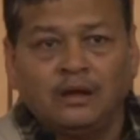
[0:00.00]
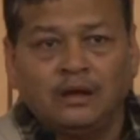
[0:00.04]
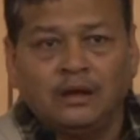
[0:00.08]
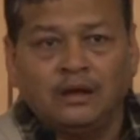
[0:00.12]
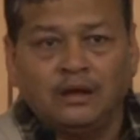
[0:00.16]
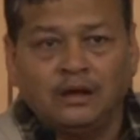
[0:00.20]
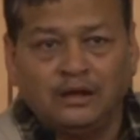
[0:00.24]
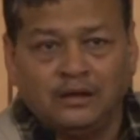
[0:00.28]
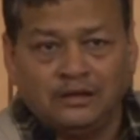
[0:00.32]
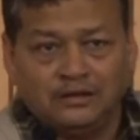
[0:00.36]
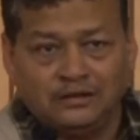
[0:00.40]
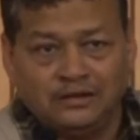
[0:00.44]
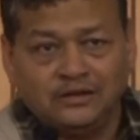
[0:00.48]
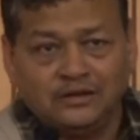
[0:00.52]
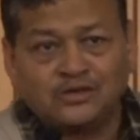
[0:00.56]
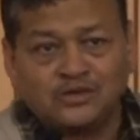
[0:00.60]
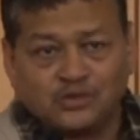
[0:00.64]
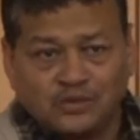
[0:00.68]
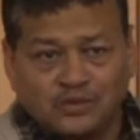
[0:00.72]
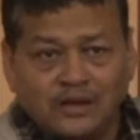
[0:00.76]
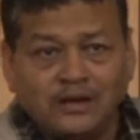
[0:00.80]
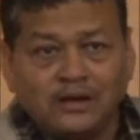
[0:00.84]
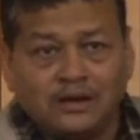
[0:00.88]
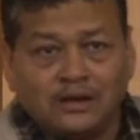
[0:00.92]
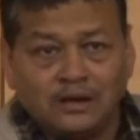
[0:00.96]
And it's
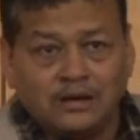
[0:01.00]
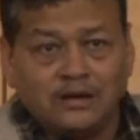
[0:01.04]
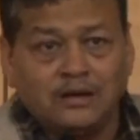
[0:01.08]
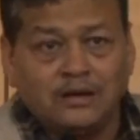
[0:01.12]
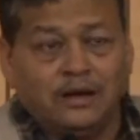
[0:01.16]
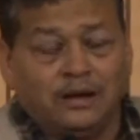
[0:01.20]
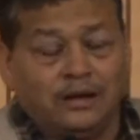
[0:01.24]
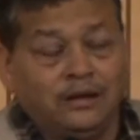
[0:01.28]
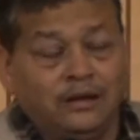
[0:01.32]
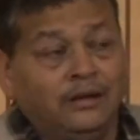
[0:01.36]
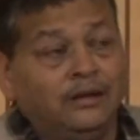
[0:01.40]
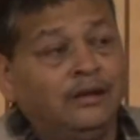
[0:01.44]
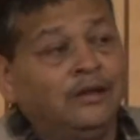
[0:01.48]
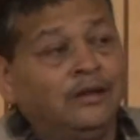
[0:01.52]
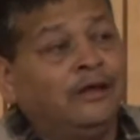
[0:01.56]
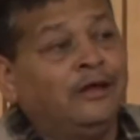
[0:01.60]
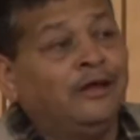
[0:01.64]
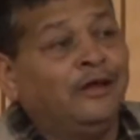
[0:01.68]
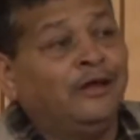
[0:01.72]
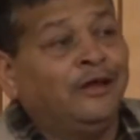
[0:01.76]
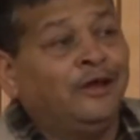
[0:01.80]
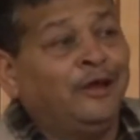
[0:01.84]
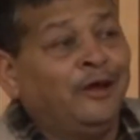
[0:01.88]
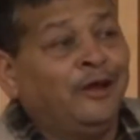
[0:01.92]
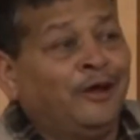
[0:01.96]
quite heartening.
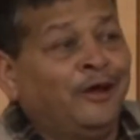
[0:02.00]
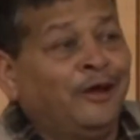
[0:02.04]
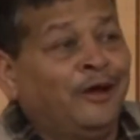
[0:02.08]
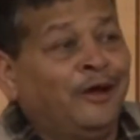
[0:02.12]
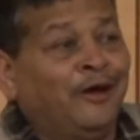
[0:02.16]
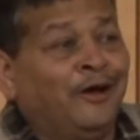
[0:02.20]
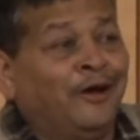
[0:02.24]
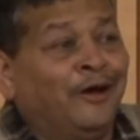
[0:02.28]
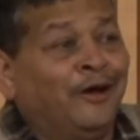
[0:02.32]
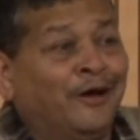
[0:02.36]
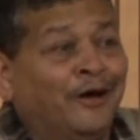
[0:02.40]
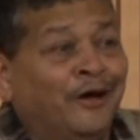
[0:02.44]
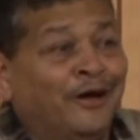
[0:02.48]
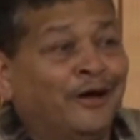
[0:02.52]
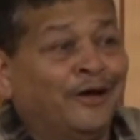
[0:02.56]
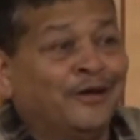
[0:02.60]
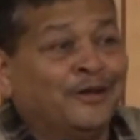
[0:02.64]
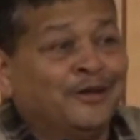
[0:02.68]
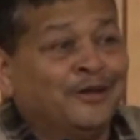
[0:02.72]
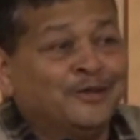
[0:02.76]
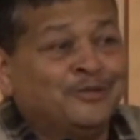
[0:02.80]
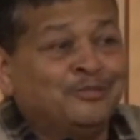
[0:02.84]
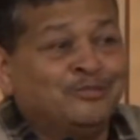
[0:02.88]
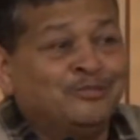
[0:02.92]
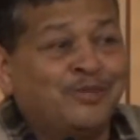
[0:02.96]

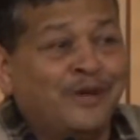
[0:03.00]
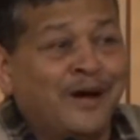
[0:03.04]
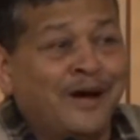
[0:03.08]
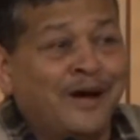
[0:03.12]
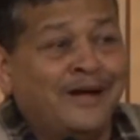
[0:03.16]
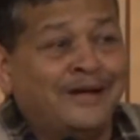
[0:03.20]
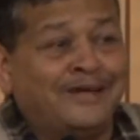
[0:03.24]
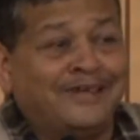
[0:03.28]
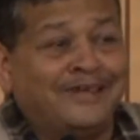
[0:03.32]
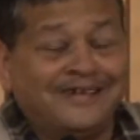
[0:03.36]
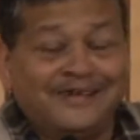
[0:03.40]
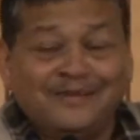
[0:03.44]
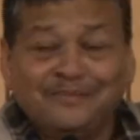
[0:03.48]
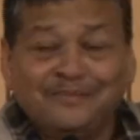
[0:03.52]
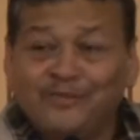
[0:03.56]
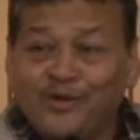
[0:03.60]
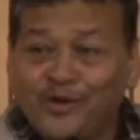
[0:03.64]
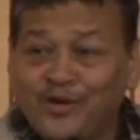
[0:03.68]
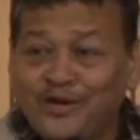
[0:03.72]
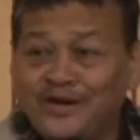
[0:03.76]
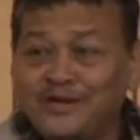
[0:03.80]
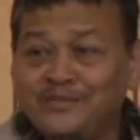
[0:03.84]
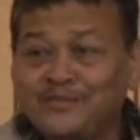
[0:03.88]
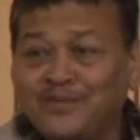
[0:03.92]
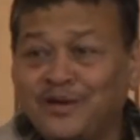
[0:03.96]
But
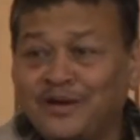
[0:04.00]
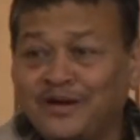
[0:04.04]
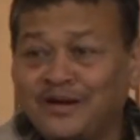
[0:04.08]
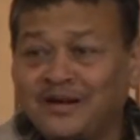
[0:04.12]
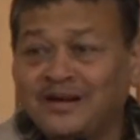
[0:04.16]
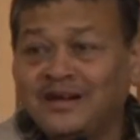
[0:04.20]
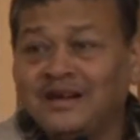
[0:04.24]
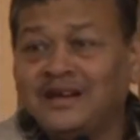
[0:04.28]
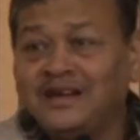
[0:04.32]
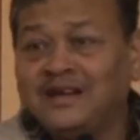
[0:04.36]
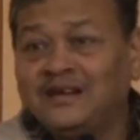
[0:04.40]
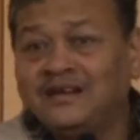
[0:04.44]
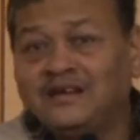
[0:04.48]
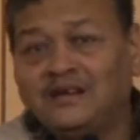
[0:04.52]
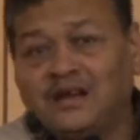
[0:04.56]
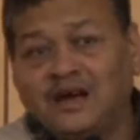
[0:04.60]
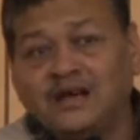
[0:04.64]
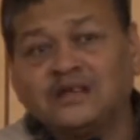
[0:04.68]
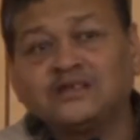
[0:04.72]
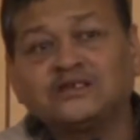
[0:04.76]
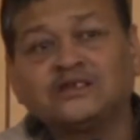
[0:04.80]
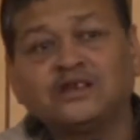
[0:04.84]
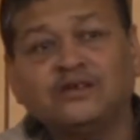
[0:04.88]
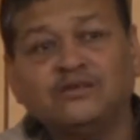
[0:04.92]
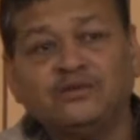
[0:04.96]
more importantly, it
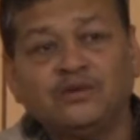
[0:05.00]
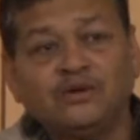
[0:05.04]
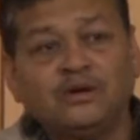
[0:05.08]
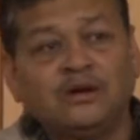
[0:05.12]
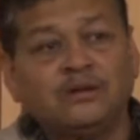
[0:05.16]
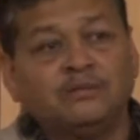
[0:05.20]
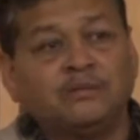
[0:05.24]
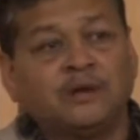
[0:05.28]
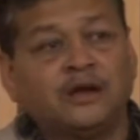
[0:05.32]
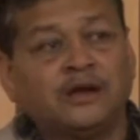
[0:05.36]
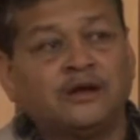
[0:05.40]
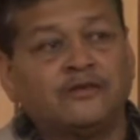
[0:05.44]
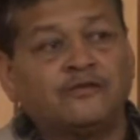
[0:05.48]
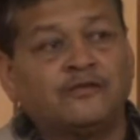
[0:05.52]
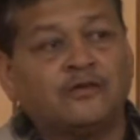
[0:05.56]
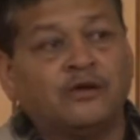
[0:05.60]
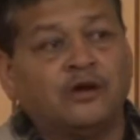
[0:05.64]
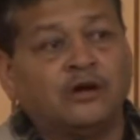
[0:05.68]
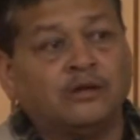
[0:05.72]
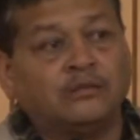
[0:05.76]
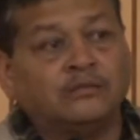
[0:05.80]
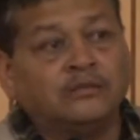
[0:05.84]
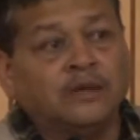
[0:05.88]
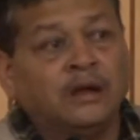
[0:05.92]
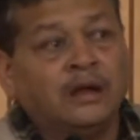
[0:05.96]
does give you a
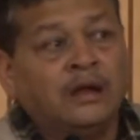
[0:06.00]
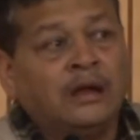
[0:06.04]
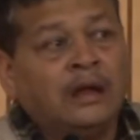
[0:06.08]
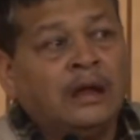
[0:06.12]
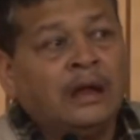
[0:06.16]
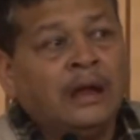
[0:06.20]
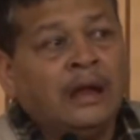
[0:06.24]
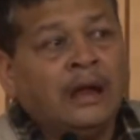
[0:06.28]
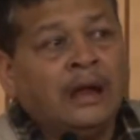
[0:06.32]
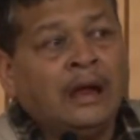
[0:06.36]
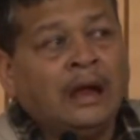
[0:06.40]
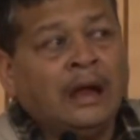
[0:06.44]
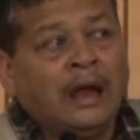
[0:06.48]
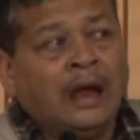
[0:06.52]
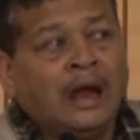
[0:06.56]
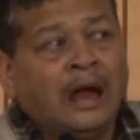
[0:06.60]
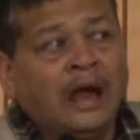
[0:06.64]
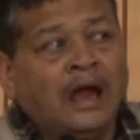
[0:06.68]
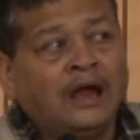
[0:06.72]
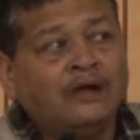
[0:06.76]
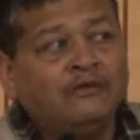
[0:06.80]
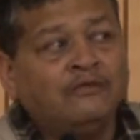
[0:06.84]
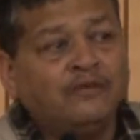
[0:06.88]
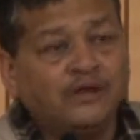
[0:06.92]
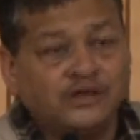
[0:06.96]
platform,
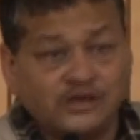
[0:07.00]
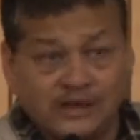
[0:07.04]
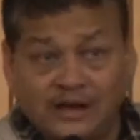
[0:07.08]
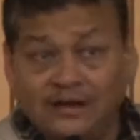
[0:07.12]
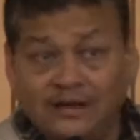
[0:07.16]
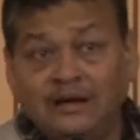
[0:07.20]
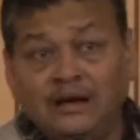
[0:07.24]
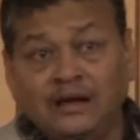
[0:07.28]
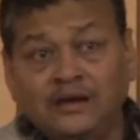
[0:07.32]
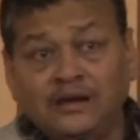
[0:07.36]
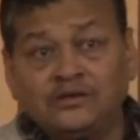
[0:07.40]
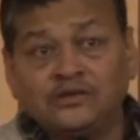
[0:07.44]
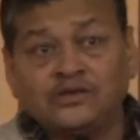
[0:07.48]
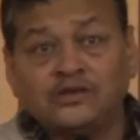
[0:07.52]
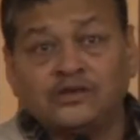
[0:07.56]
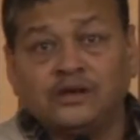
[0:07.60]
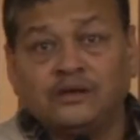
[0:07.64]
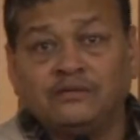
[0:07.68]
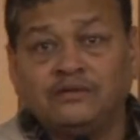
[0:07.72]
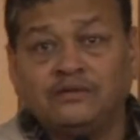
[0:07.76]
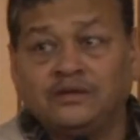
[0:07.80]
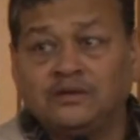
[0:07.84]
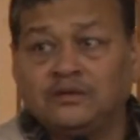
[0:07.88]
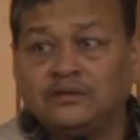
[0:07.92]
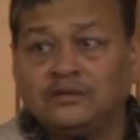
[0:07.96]
and which I would like to
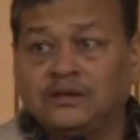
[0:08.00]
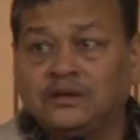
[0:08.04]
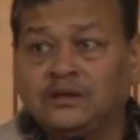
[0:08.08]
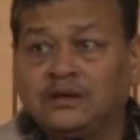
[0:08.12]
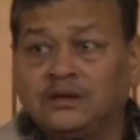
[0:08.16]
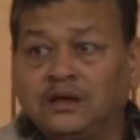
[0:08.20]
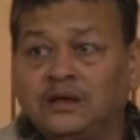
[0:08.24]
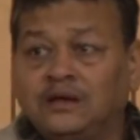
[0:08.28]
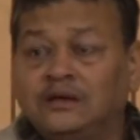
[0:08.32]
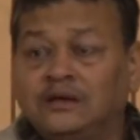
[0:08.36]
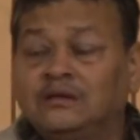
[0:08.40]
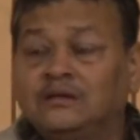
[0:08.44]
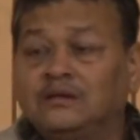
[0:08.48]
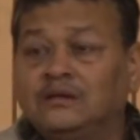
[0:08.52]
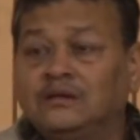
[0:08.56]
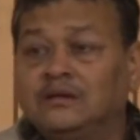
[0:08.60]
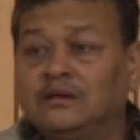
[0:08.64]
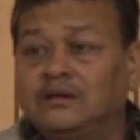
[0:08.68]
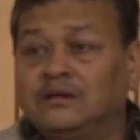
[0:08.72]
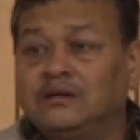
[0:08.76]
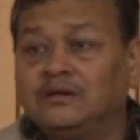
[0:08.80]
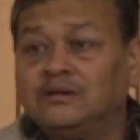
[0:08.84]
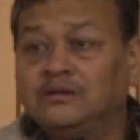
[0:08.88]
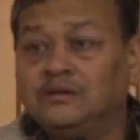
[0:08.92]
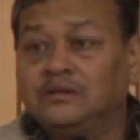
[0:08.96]
share with you that, hey,
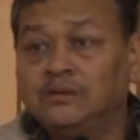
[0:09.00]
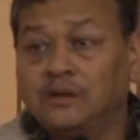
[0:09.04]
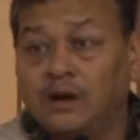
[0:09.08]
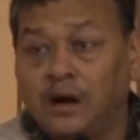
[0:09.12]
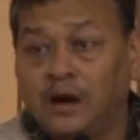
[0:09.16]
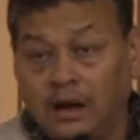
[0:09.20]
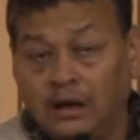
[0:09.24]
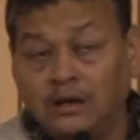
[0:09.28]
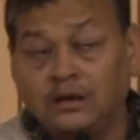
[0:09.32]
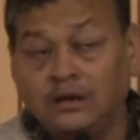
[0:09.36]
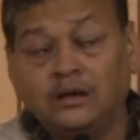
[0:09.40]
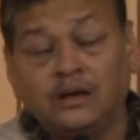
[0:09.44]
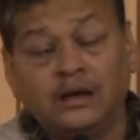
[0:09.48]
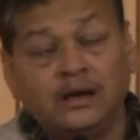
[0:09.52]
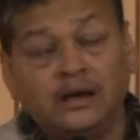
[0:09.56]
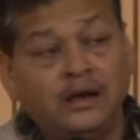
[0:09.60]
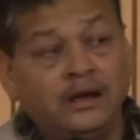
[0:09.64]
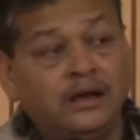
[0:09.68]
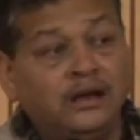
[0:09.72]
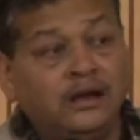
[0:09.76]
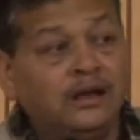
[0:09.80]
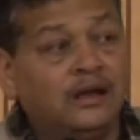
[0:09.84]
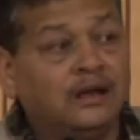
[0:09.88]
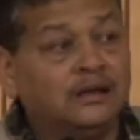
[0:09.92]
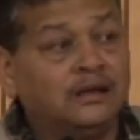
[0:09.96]
you are in
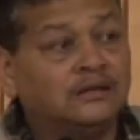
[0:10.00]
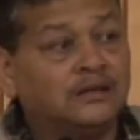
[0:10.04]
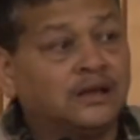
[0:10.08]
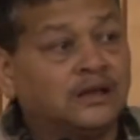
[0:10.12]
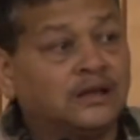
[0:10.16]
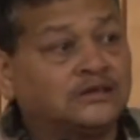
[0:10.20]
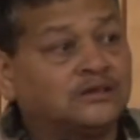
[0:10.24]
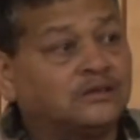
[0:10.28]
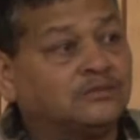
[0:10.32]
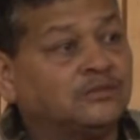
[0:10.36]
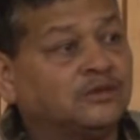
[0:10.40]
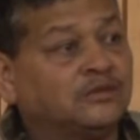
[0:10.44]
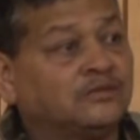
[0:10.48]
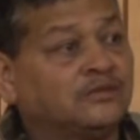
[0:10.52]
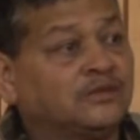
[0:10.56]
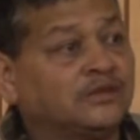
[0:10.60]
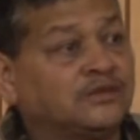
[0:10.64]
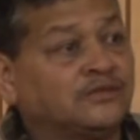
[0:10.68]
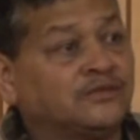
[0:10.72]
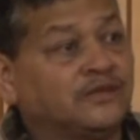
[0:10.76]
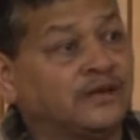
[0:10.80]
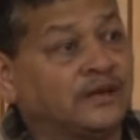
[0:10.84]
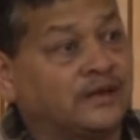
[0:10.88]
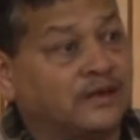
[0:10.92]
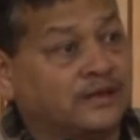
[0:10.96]
IIT and that's something which
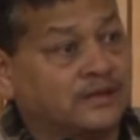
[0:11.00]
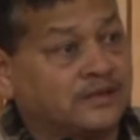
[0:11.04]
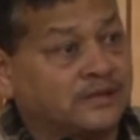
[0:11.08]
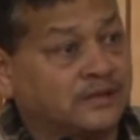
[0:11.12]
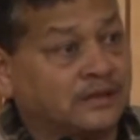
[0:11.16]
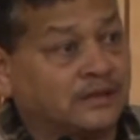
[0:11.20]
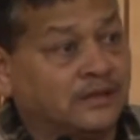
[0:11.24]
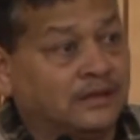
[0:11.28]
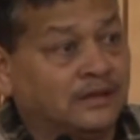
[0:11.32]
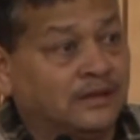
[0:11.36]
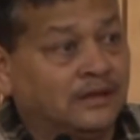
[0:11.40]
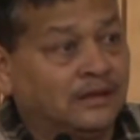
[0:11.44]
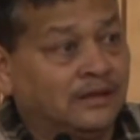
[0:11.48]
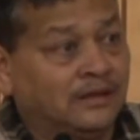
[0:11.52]
is fantastic.